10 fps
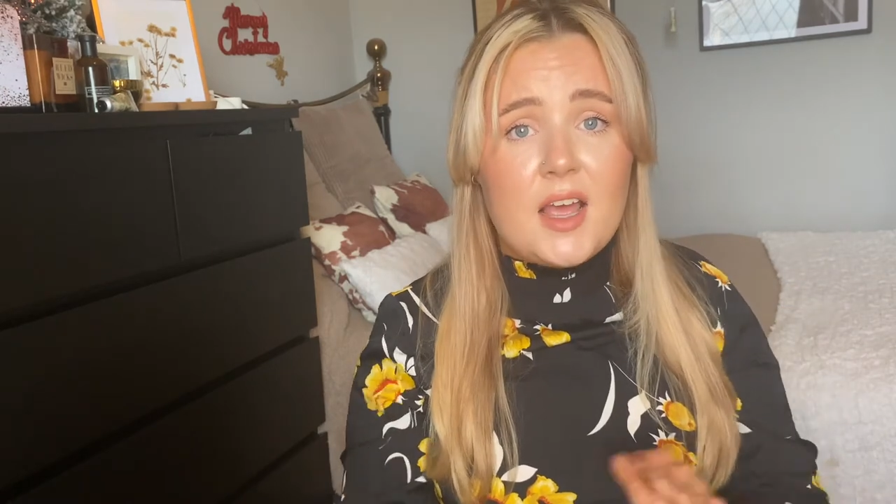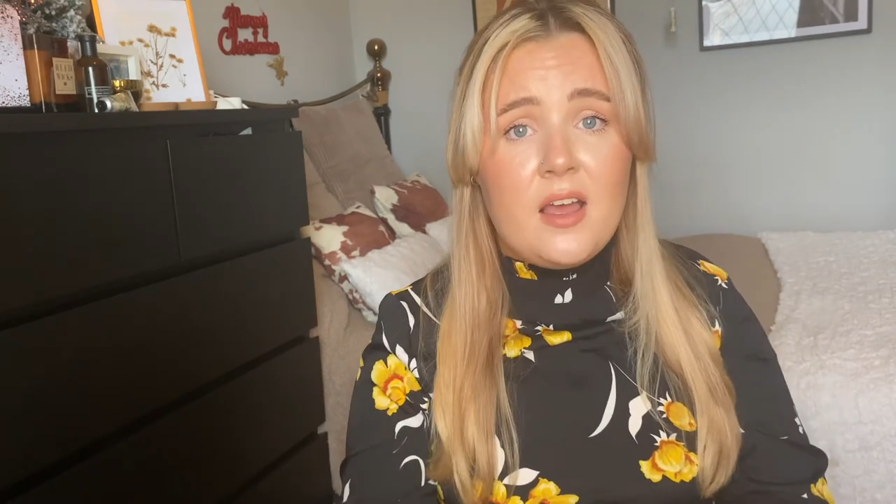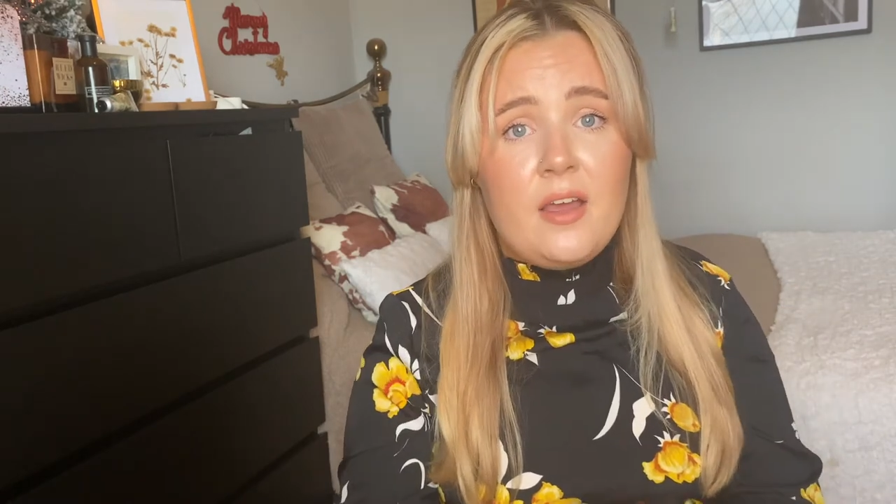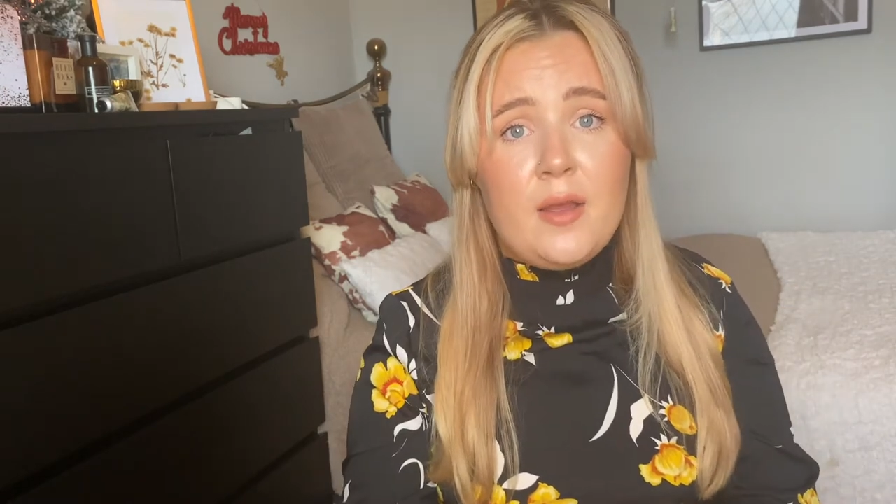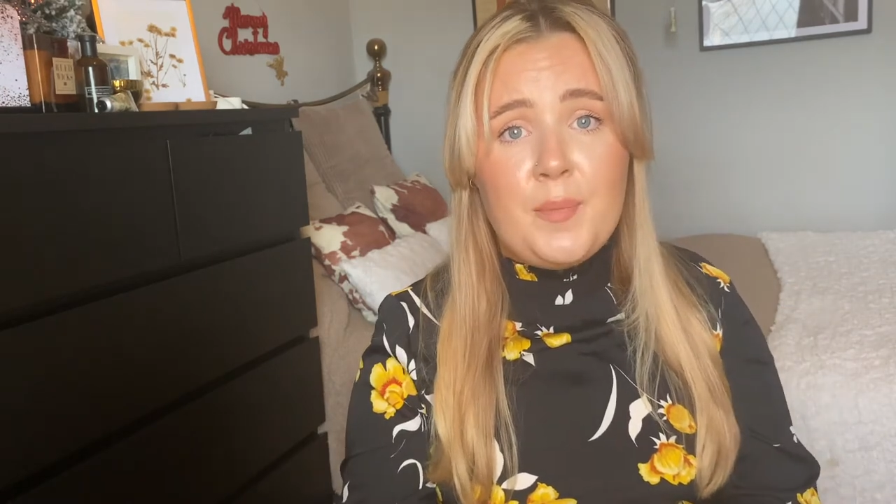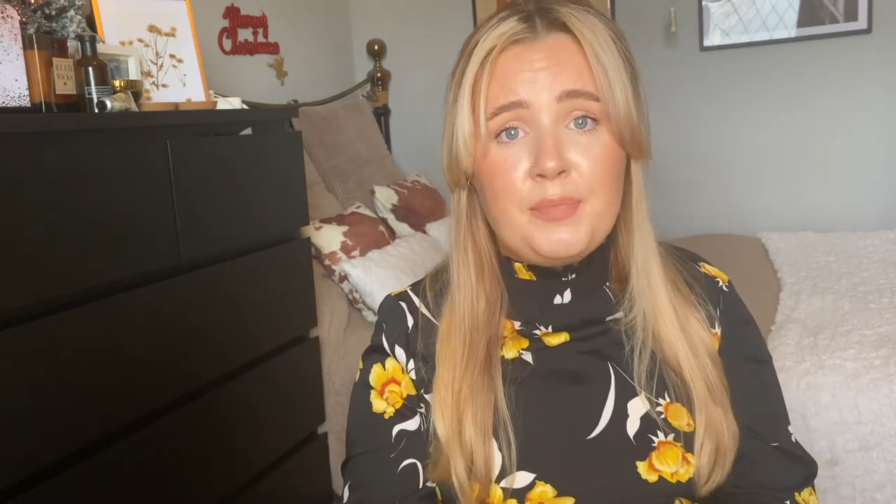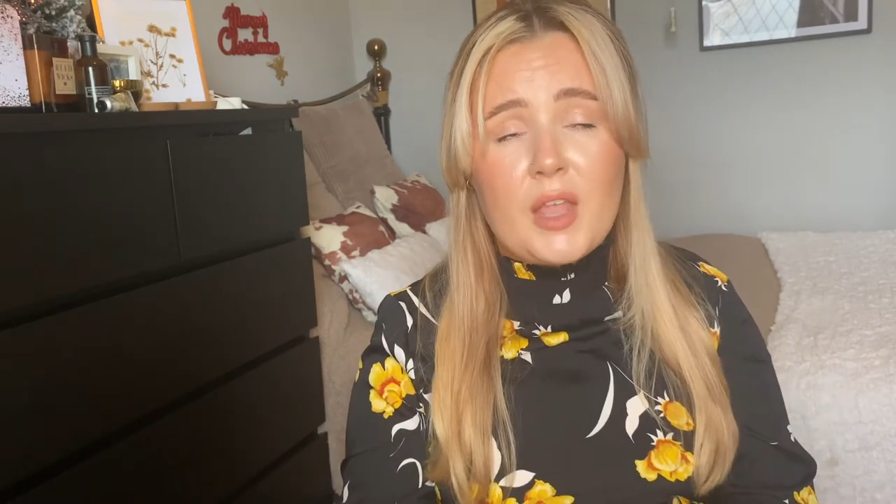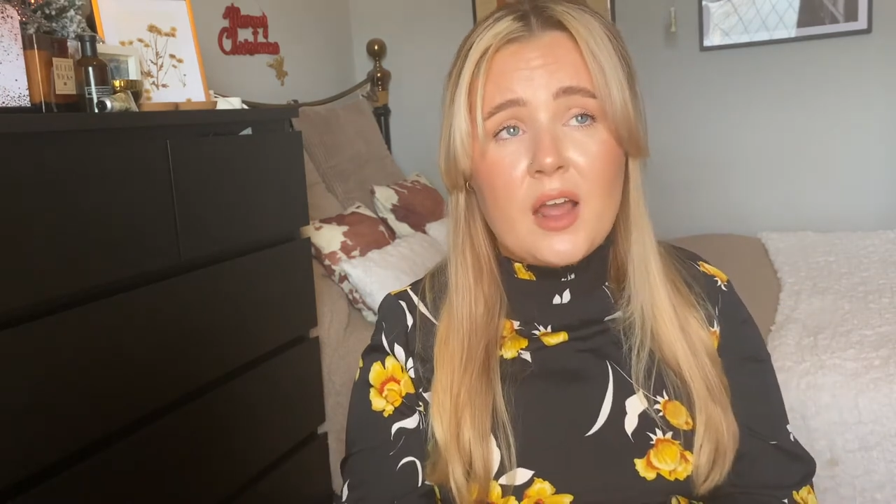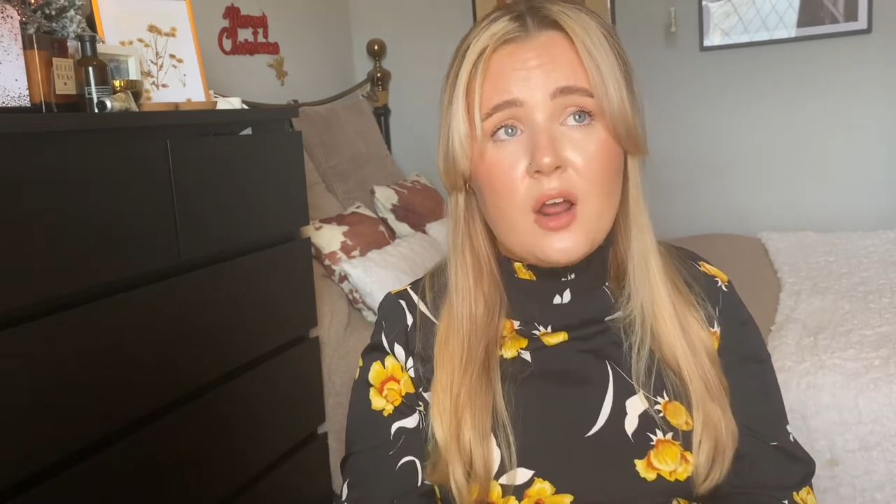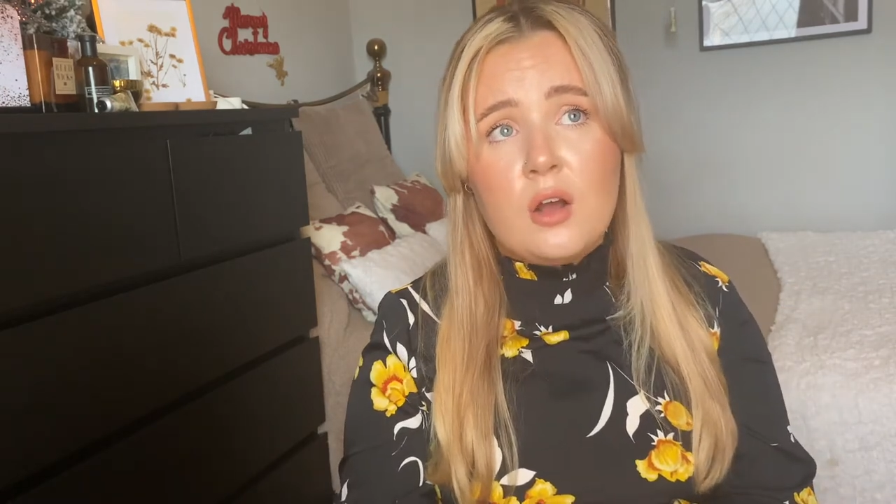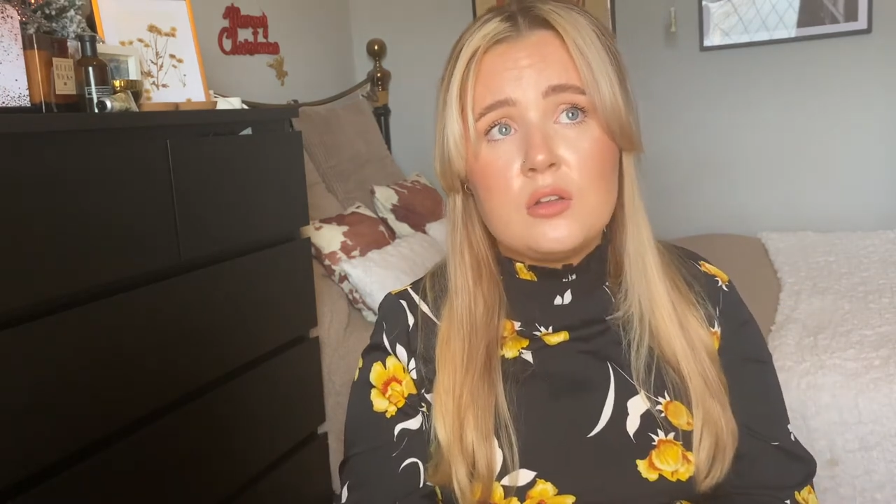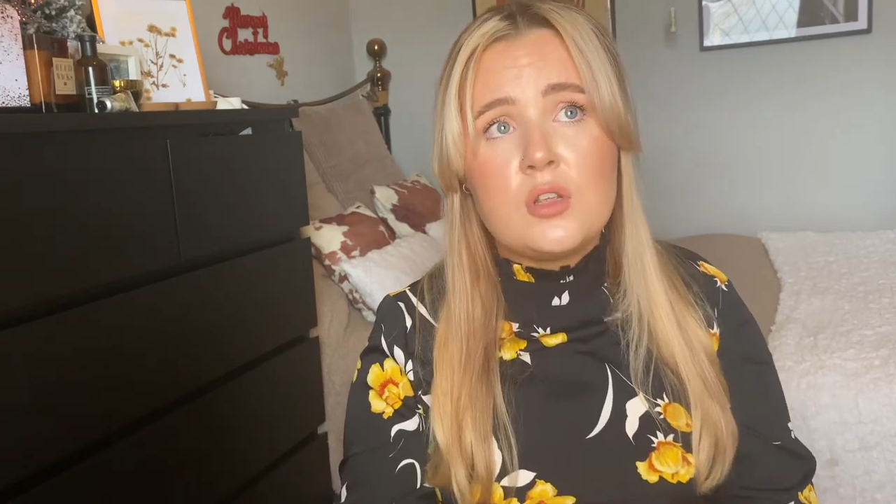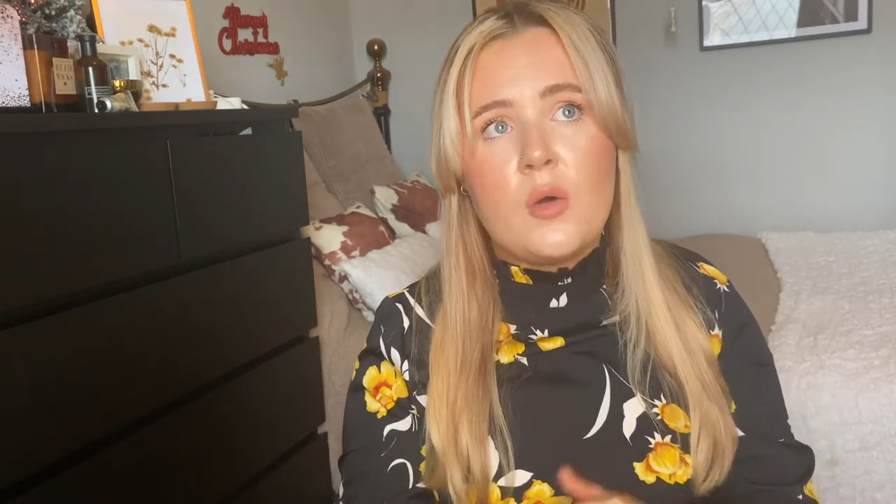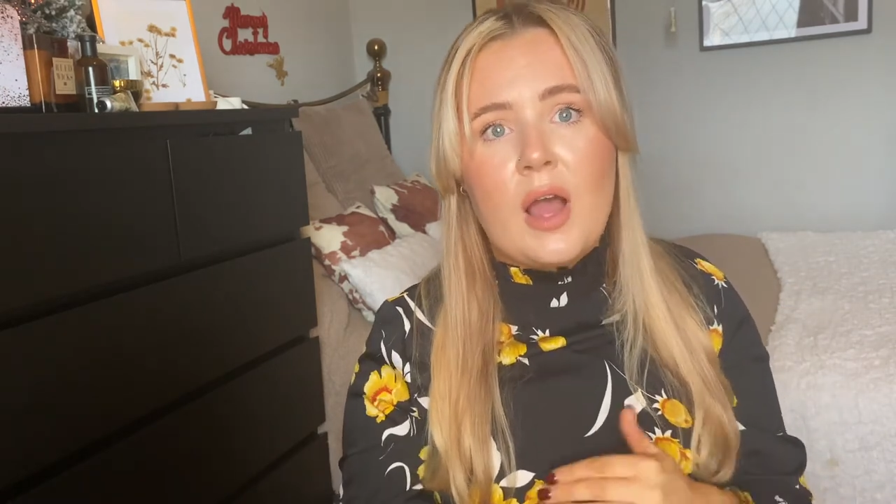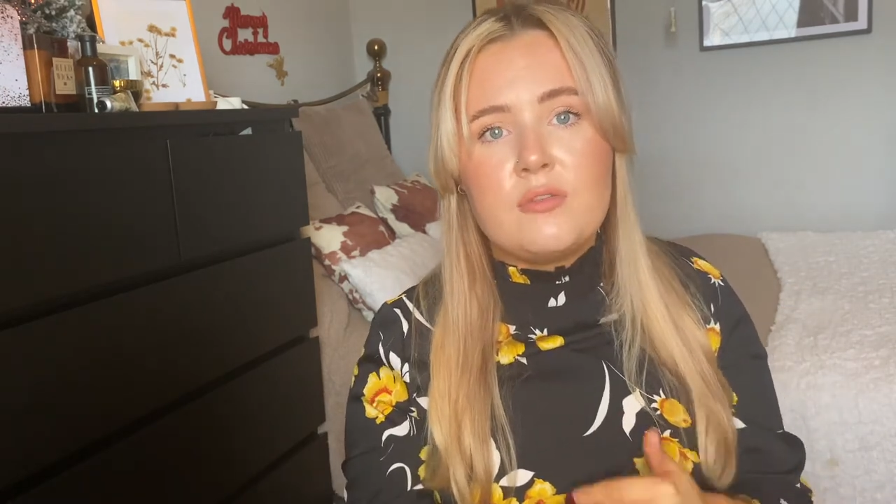and
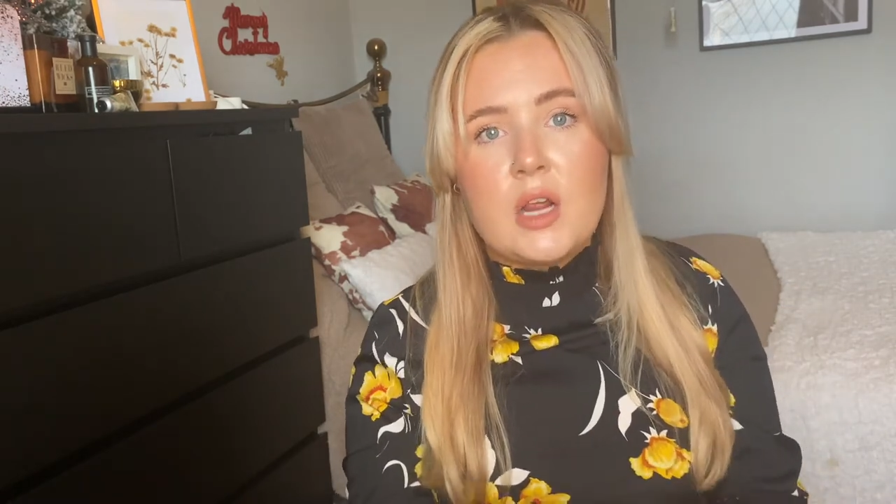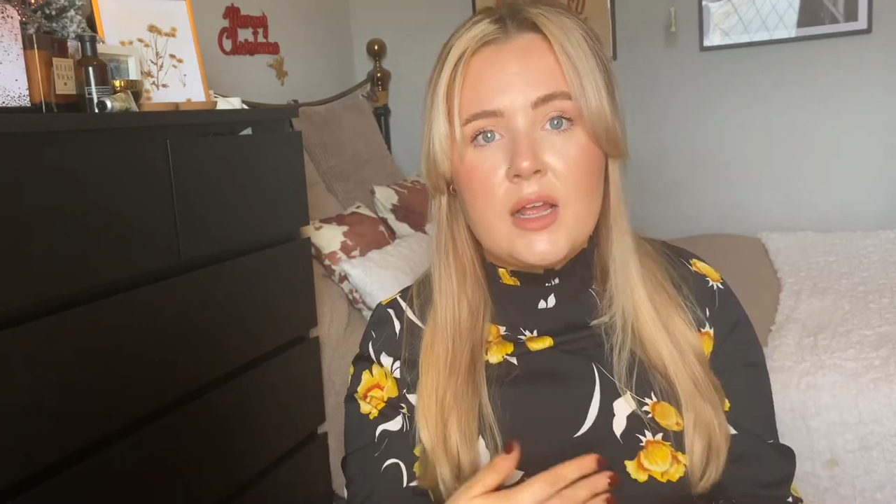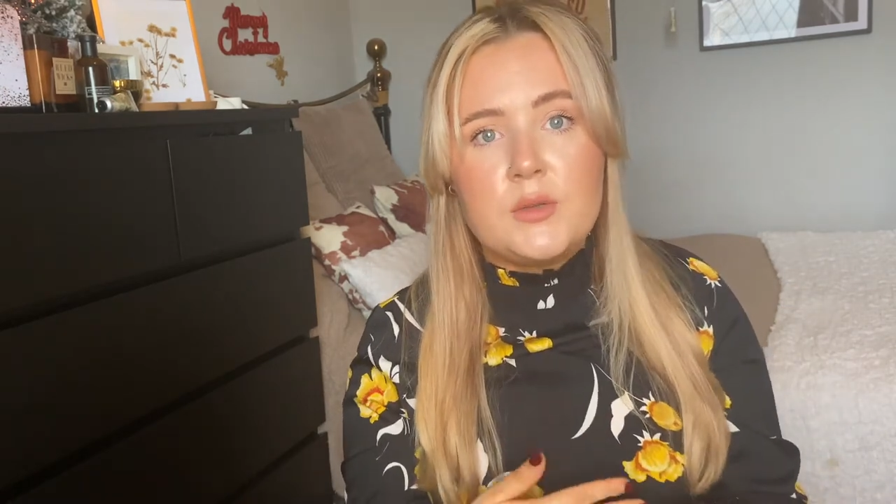also I've tried